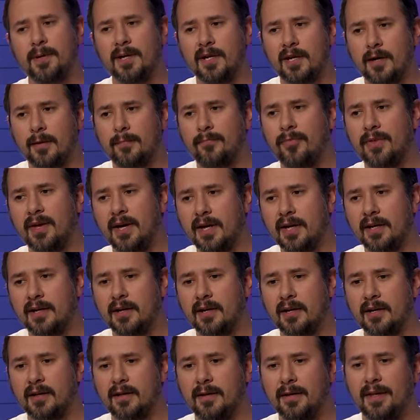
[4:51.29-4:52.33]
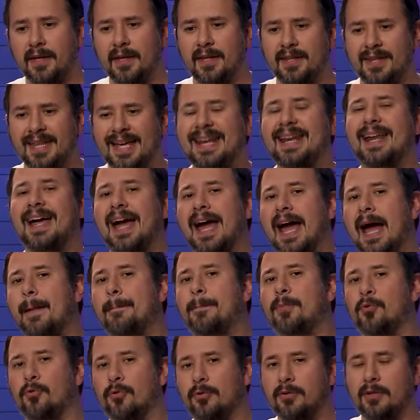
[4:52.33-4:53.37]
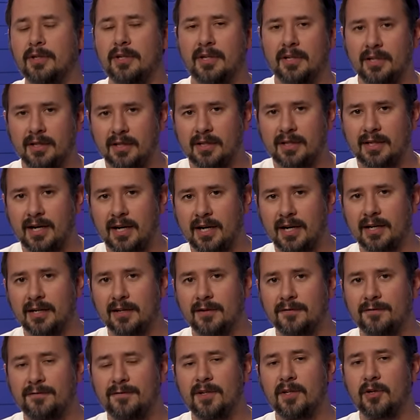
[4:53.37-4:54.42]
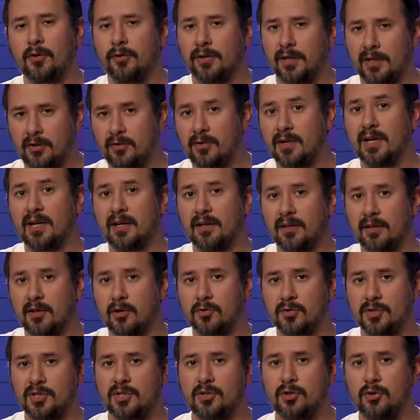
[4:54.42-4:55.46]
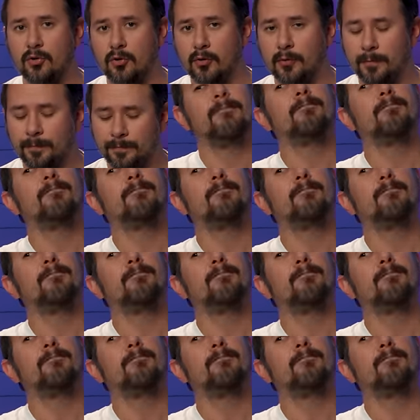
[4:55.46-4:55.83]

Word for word: pick up that, uh, that apple kind of feel that you get in those too.